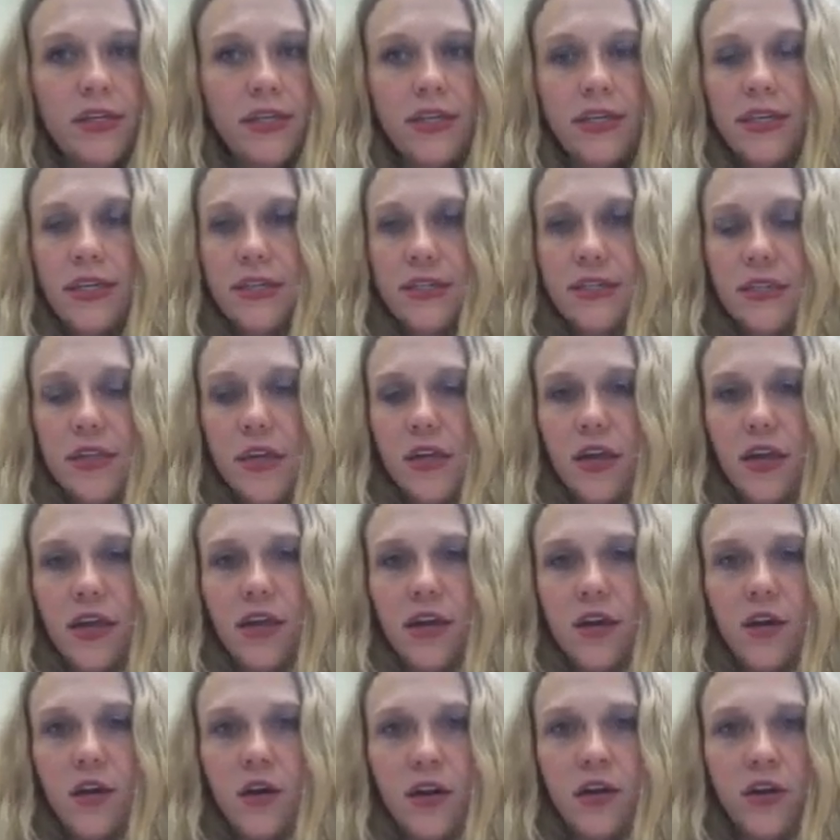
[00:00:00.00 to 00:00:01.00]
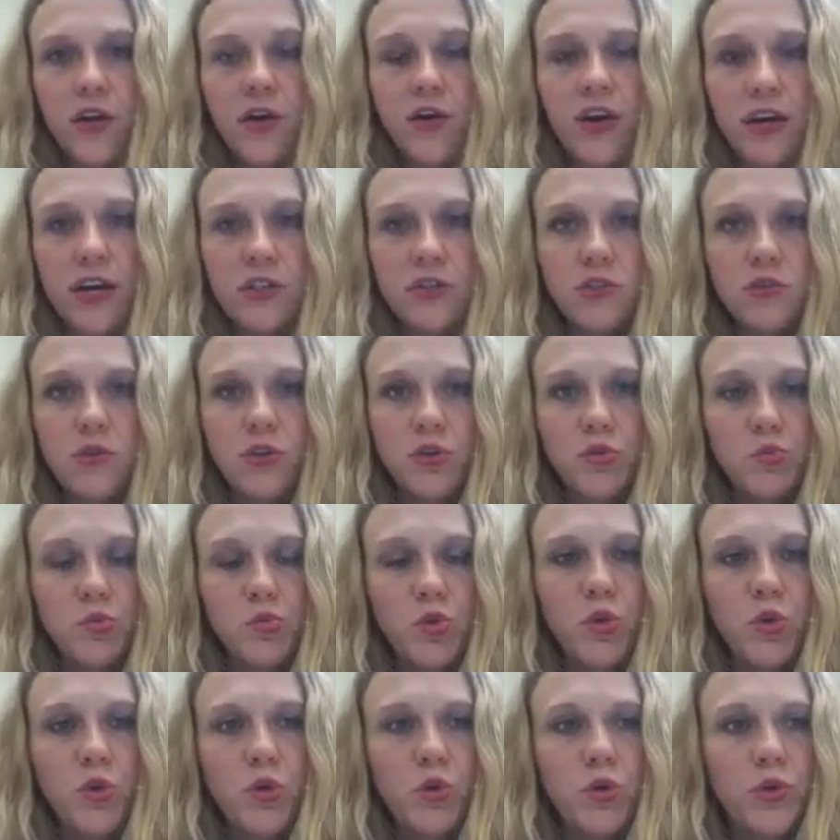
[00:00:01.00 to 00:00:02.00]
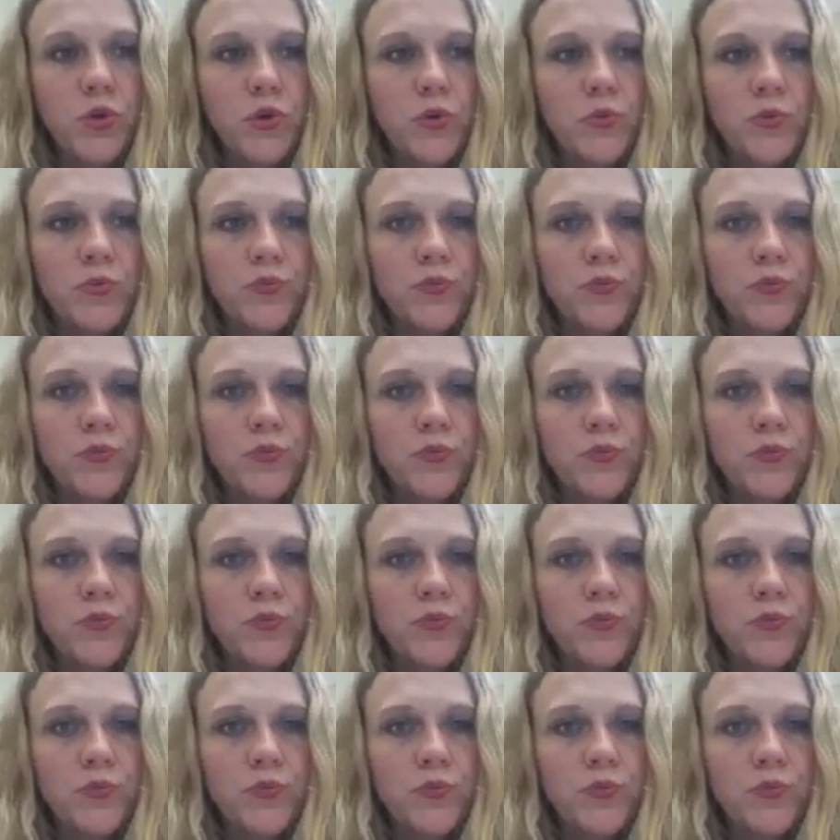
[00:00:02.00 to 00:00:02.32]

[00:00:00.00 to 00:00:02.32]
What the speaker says: It is not on your actual computer.